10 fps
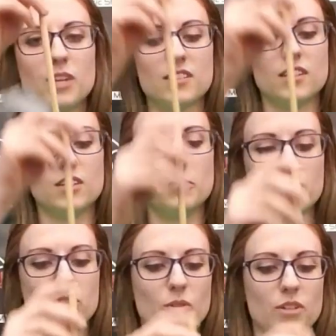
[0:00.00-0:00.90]
a little bit
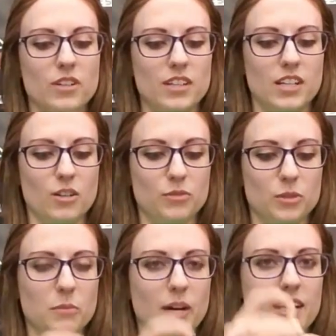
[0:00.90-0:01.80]
shorter than your
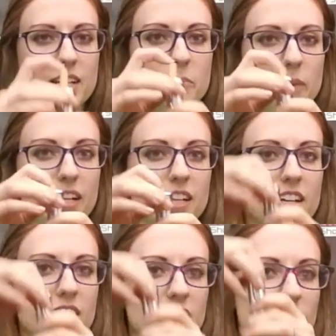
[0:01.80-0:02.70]
flute body, but you can